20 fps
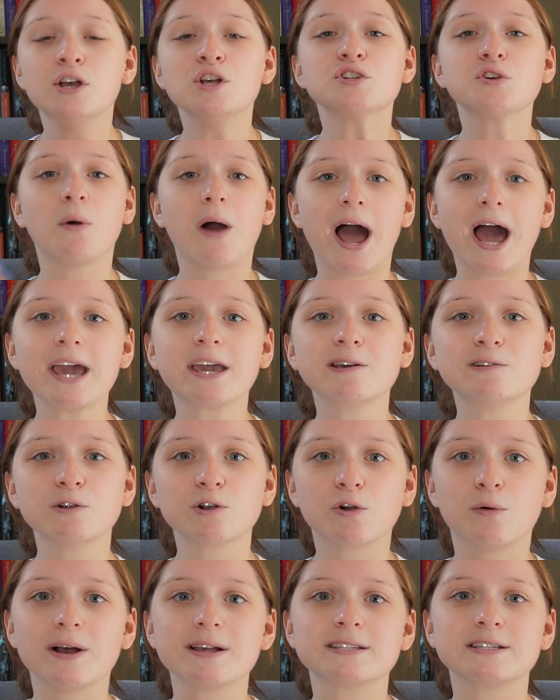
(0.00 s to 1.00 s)
So I can
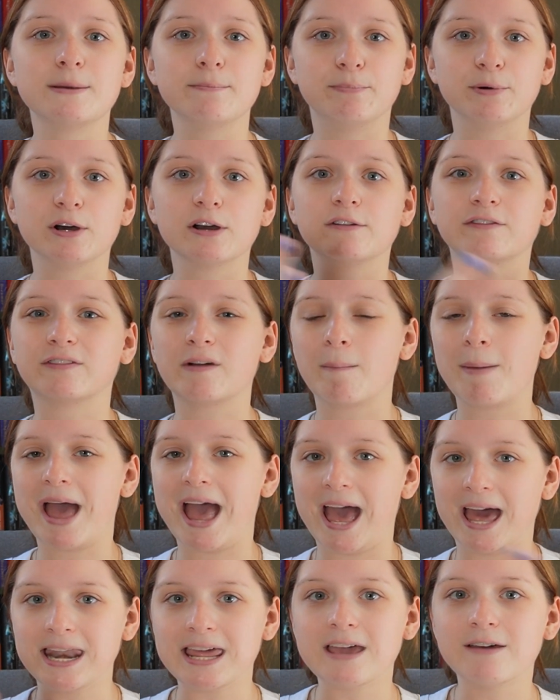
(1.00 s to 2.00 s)
request a book from
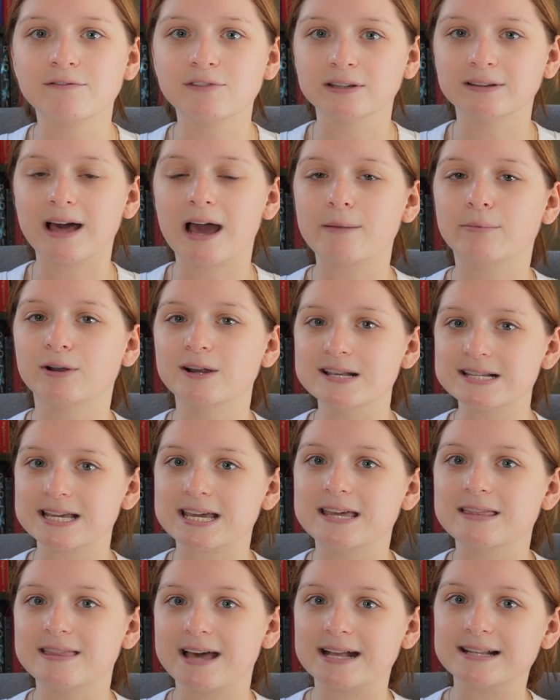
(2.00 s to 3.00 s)
any of the libraries
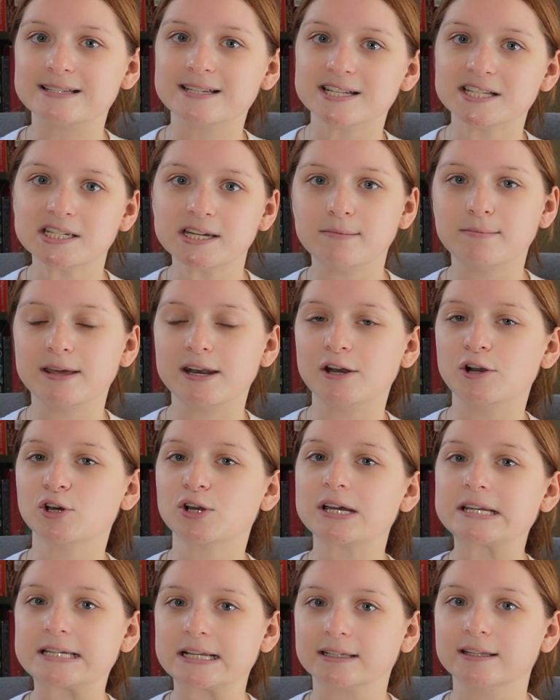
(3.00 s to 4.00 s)
in that system and it'll
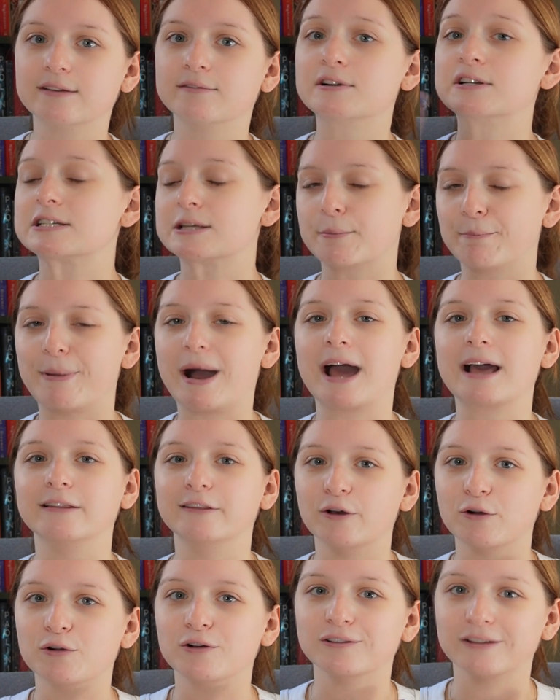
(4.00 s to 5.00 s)
get delivered to my
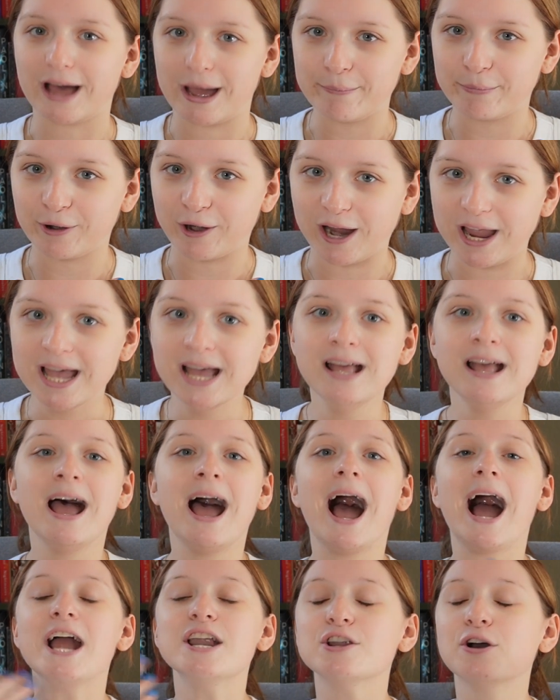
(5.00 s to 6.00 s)
local library.
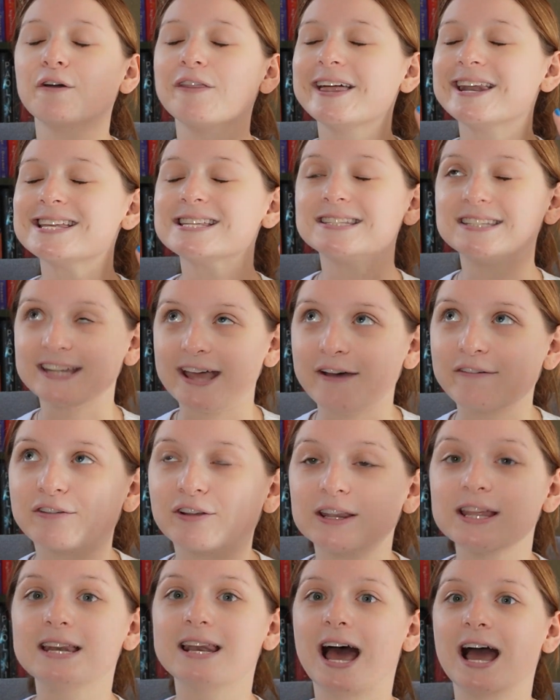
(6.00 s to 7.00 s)
I know that is
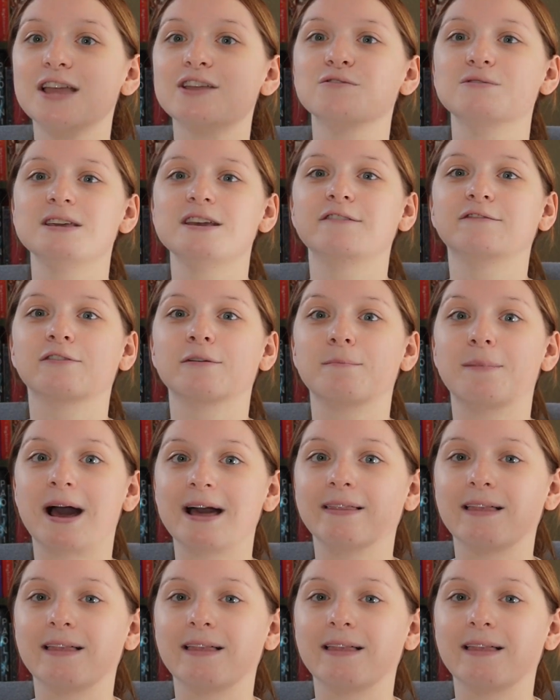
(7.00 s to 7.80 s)
definitely not unique from my